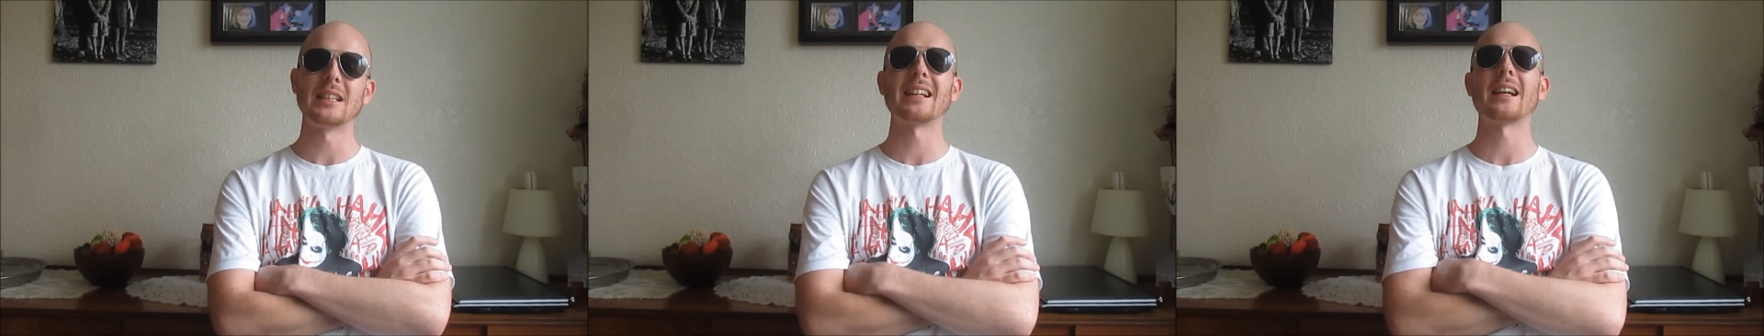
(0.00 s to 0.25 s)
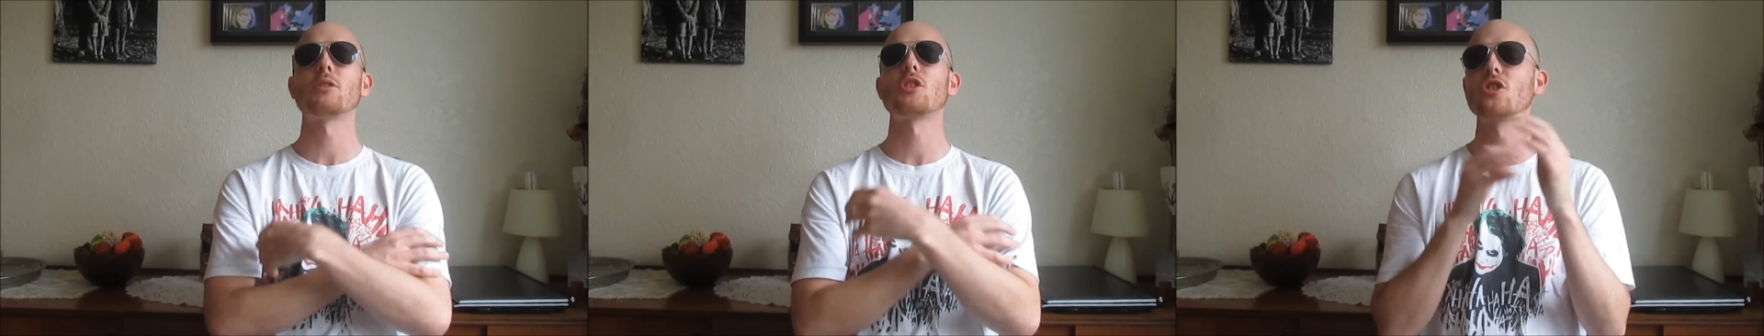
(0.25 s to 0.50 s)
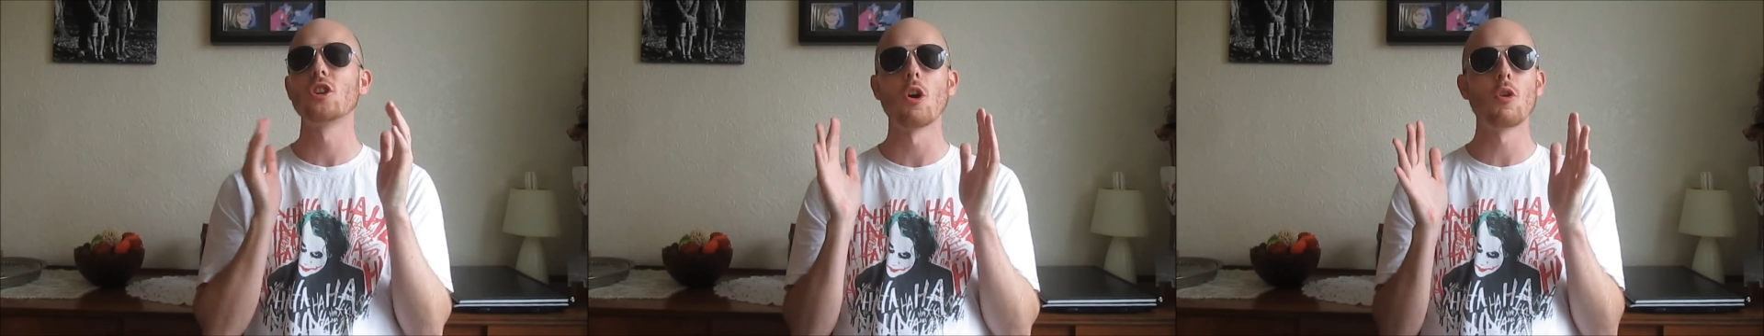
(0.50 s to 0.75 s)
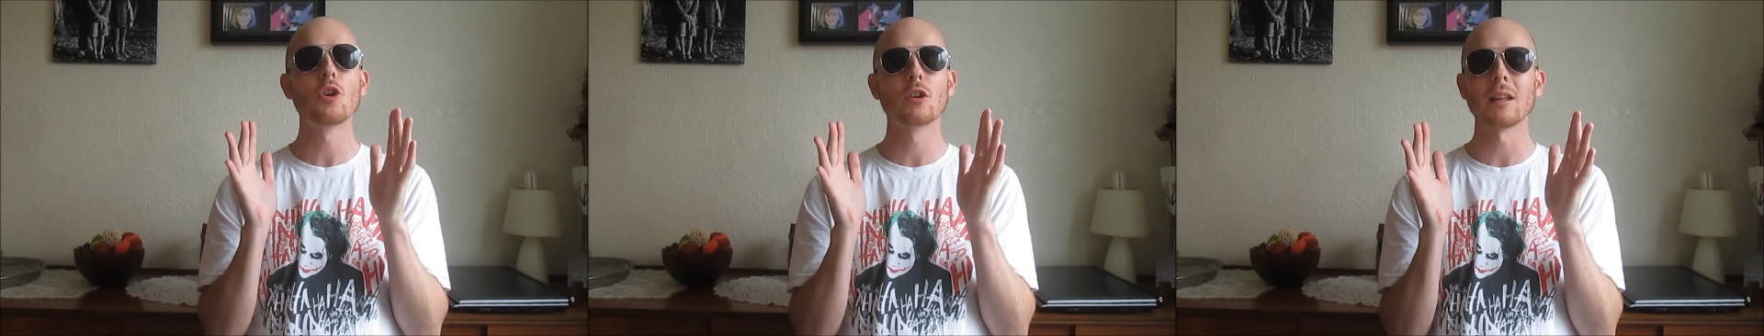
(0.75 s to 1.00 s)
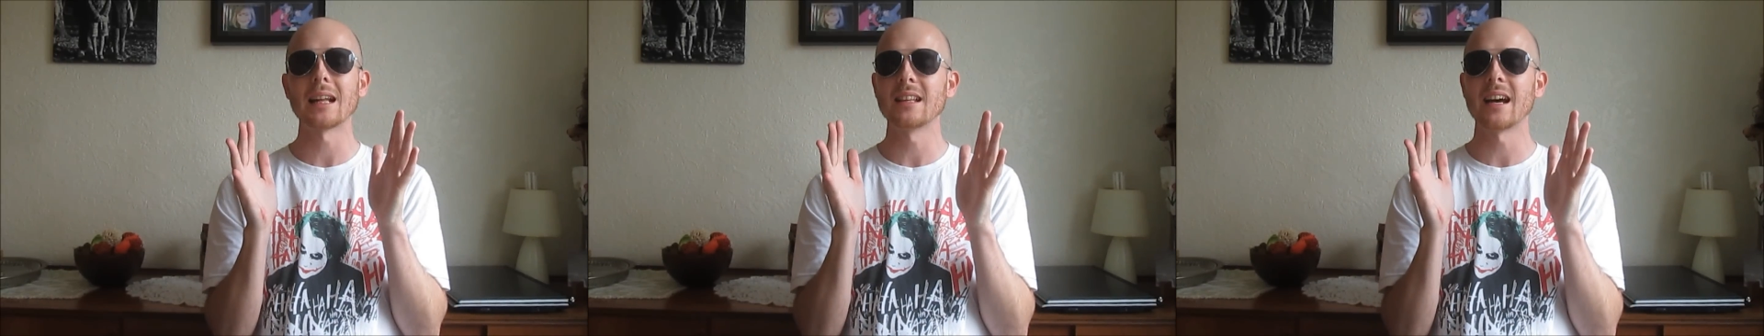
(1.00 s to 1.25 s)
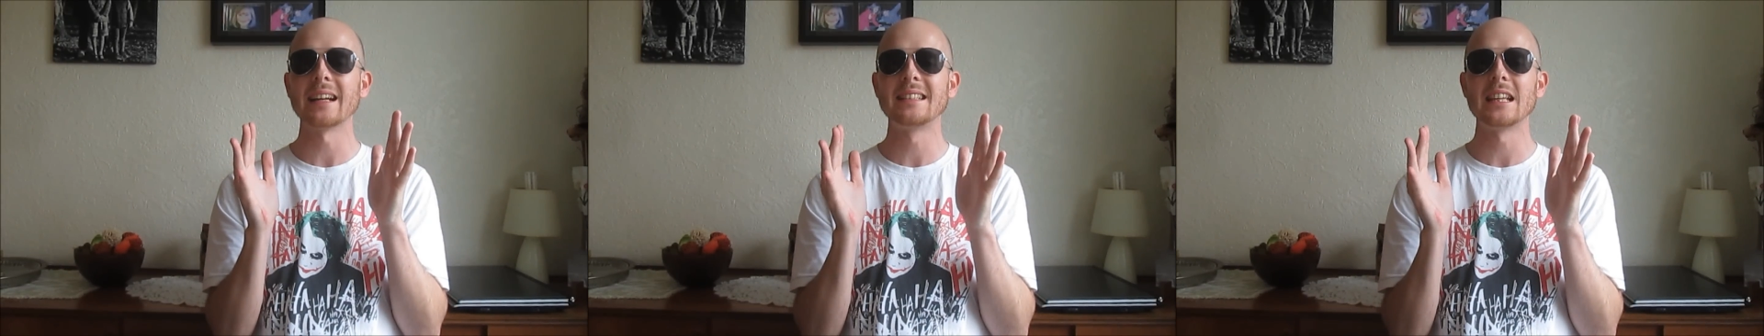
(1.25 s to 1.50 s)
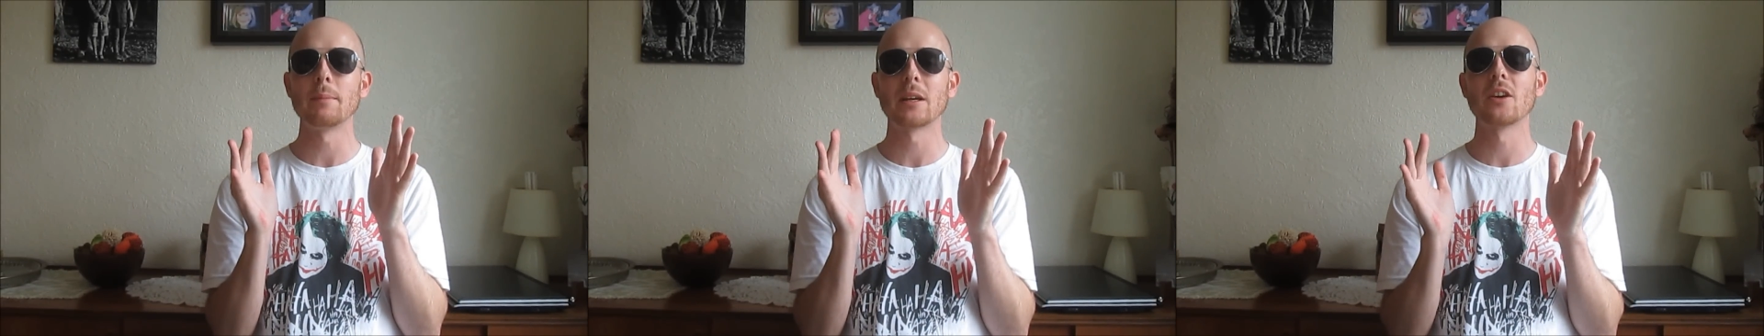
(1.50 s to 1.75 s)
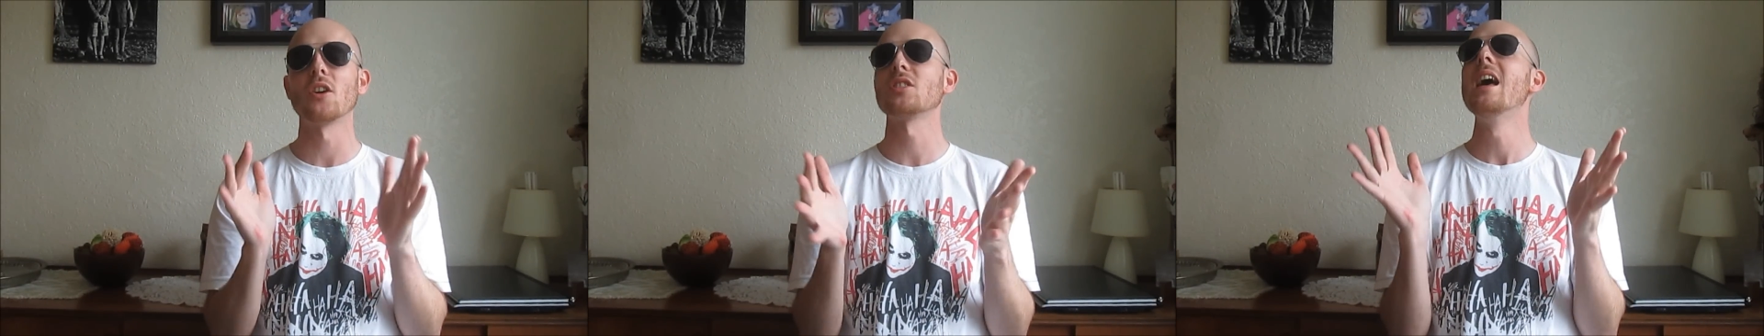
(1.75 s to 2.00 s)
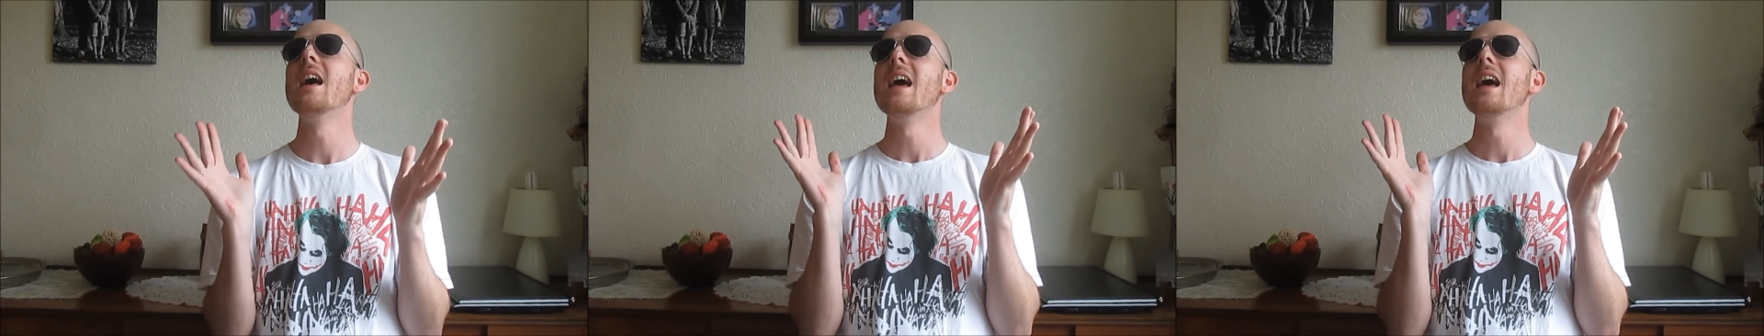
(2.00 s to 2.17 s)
and I'm so glad that I did, because